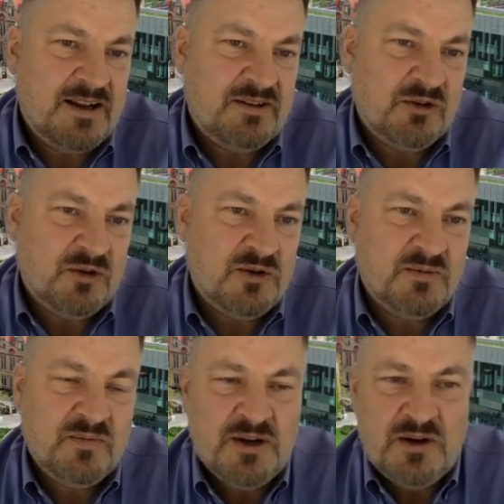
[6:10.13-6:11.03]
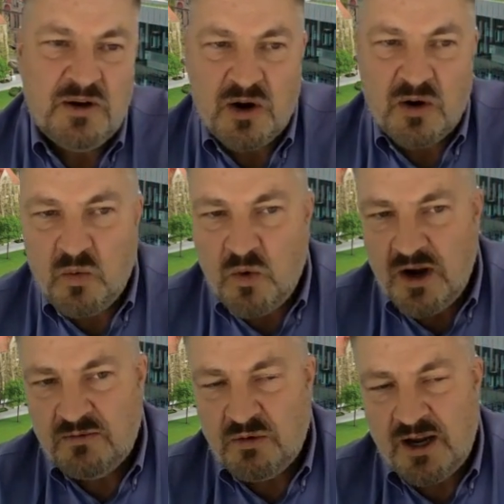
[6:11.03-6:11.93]
for a
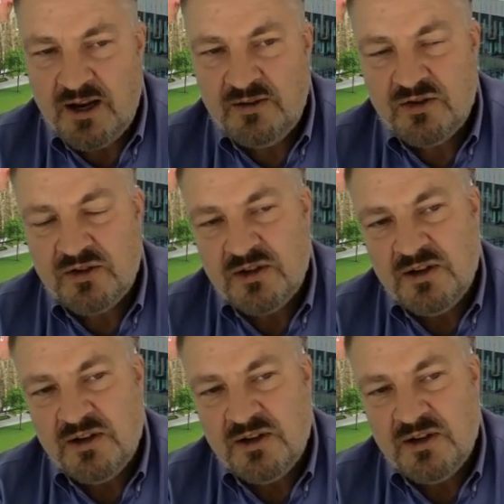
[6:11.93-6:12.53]
wide range